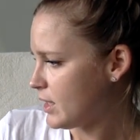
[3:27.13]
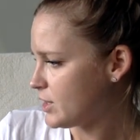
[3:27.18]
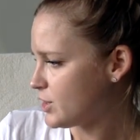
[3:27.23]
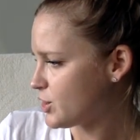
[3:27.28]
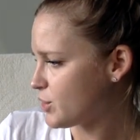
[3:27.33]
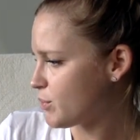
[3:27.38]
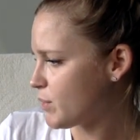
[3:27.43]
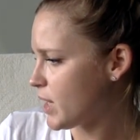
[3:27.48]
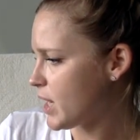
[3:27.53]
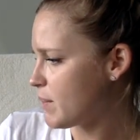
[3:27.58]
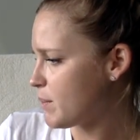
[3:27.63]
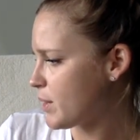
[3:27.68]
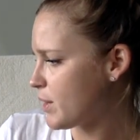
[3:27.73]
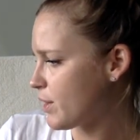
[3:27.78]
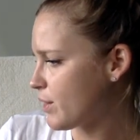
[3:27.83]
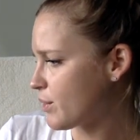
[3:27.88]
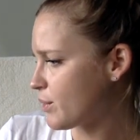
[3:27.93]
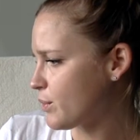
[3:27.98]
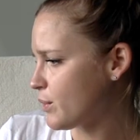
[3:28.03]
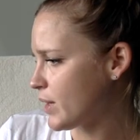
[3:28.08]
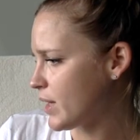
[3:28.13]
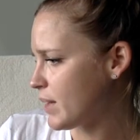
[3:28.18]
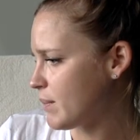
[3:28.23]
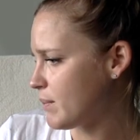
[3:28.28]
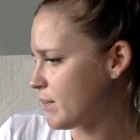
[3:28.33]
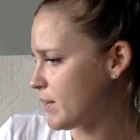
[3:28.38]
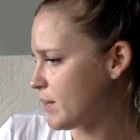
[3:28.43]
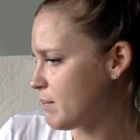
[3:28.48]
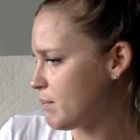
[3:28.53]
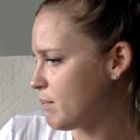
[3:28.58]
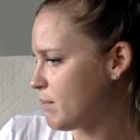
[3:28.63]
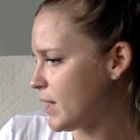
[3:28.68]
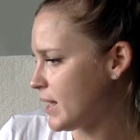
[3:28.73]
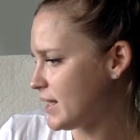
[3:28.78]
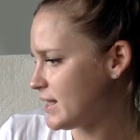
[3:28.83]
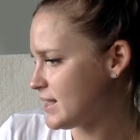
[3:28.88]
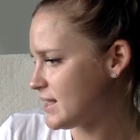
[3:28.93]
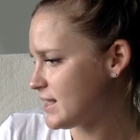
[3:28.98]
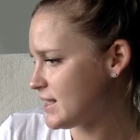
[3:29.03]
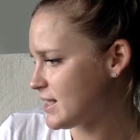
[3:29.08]
Jemima thought him
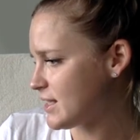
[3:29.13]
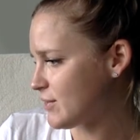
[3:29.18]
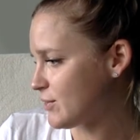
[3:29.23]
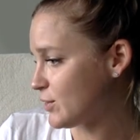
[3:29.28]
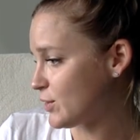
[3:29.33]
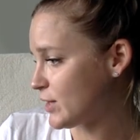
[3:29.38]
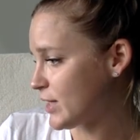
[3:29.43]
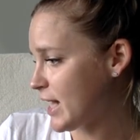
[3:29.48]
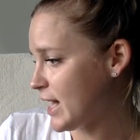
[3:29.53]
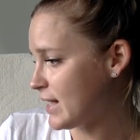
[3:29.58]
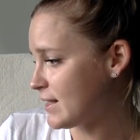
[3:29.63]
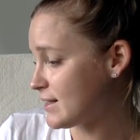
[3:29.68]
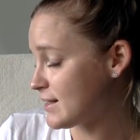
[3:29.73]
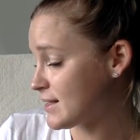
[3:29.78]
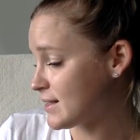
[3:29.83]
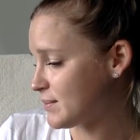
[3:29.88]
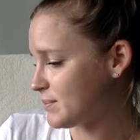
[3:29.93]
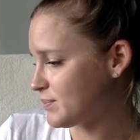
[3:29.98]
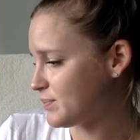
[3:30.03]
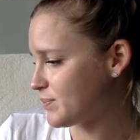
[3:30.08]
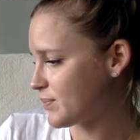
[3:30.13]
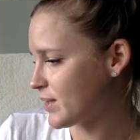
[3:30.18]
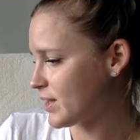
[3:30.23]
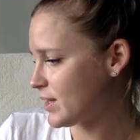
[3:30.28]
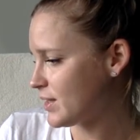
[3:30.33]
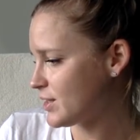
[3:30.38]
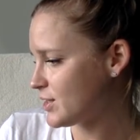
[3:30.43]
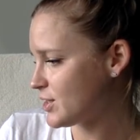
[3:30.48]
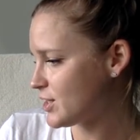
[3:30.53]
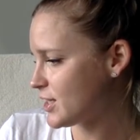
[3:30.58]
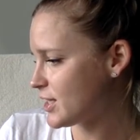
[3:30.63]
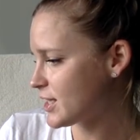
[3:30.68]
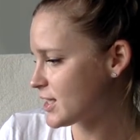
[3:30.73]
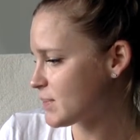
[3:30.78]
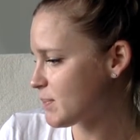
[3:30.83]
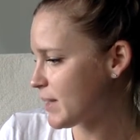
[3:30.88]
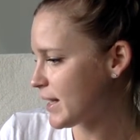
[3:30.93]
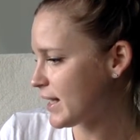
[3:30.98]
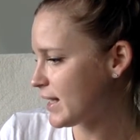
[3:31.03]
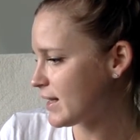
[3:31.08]
mighty civil and handsome. She
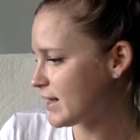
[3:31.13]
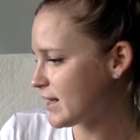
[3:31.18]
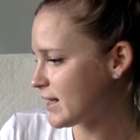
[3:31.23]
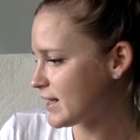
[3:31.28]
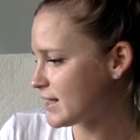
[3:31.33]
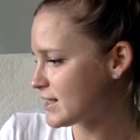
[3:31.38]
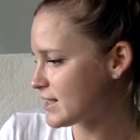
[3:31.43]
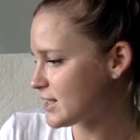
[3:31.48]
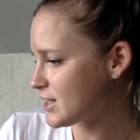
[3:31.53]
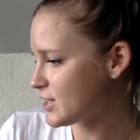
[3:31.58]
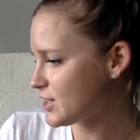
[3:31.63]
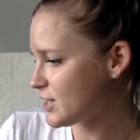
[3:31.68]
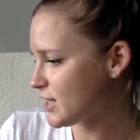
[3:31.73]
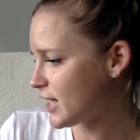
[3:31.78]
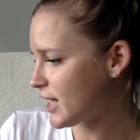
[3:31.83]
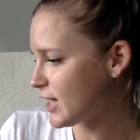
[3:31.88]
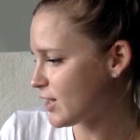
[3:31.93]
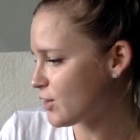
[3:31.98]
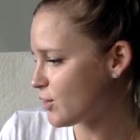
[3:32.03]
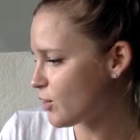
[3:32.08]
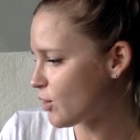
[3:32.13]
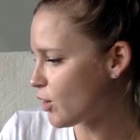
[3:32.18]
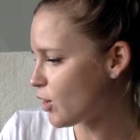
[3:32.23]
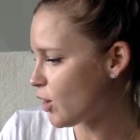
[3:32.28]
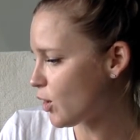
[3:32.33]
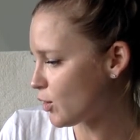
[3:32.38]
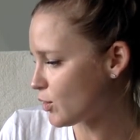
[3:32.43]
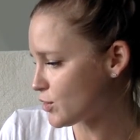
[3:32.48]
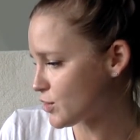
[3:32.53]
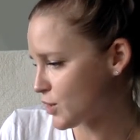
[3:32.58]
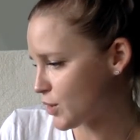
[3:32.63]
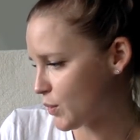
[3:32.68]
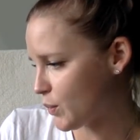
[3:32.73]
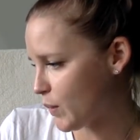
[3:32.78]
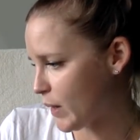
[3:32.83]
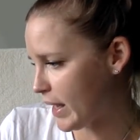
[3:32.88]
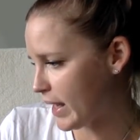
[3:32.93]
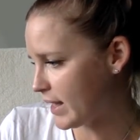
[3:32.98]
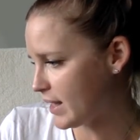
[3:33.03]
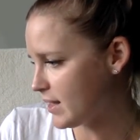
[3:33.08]
explained that she had not lost her
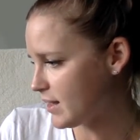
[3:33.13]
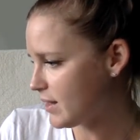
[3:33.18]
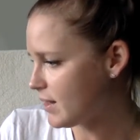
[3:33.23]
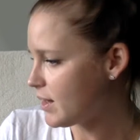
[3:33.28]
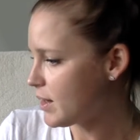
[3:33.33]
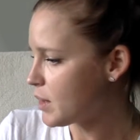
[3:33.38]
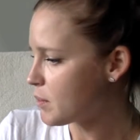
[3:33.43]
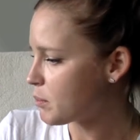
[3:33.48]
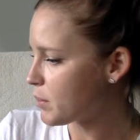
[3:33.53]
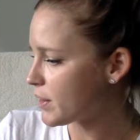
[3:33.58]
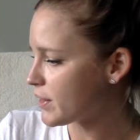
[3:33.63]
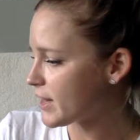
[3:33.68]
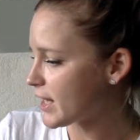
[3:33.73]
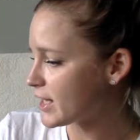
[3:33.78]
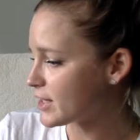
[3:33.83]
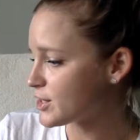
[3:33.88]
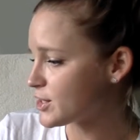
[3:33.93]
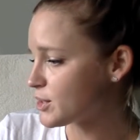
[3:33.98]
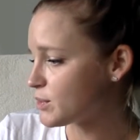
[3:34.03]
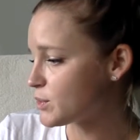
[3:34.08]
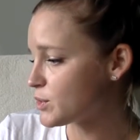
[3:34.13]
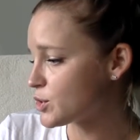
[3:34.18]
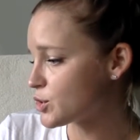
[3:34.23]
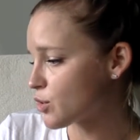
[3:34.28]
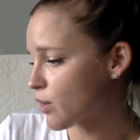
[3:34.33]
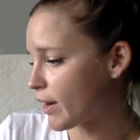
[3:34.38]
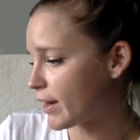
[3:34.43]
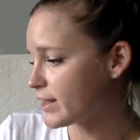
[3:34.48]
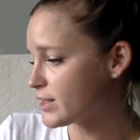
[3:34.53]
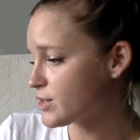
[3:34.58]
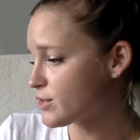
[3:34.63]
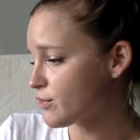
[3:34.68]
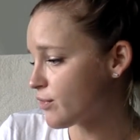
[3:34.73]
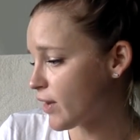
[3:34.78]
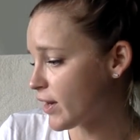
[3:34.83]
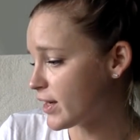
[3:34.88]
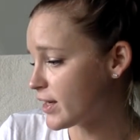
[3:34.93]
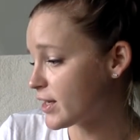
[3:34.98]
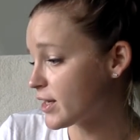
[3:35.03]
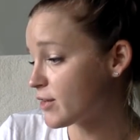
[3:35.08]
way, but that she was trying to
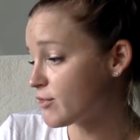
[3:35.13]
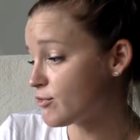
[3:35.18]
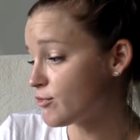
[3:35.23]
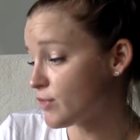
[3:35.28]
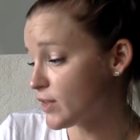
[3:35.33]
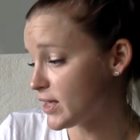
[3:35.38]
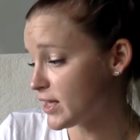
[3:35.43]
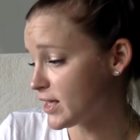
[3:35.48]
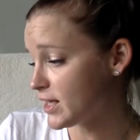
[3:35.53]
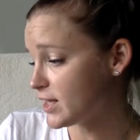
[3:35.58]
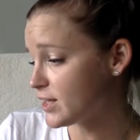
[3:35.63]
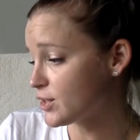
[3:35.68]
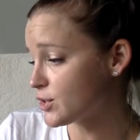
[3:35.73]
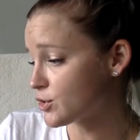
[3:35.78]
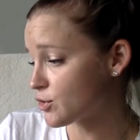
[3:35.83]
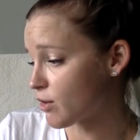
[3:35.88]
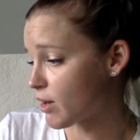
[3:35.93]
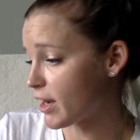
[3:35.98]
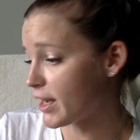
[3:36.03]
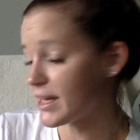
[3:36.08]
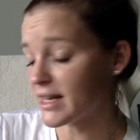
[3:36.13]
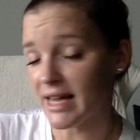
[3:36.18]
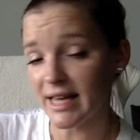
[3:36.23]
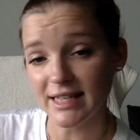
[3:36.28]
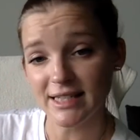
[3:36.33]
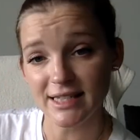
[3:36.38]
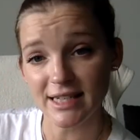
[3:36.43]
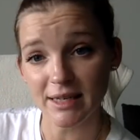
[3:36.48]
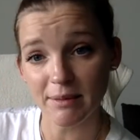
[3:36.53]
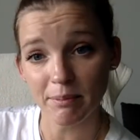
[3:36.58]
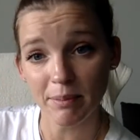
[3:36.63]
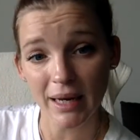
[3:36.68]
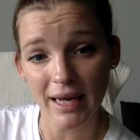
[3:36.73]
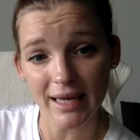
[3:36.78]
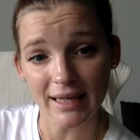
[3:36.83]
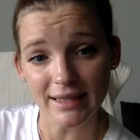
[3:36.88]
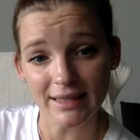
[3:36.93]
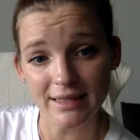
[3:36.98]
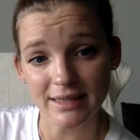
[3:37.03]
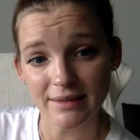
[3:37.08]
find a convenient dry nesting
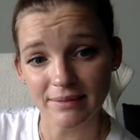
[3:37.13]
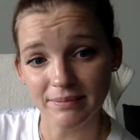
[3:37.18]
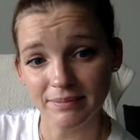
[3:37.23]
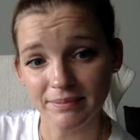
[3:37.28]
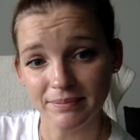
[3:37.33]
place.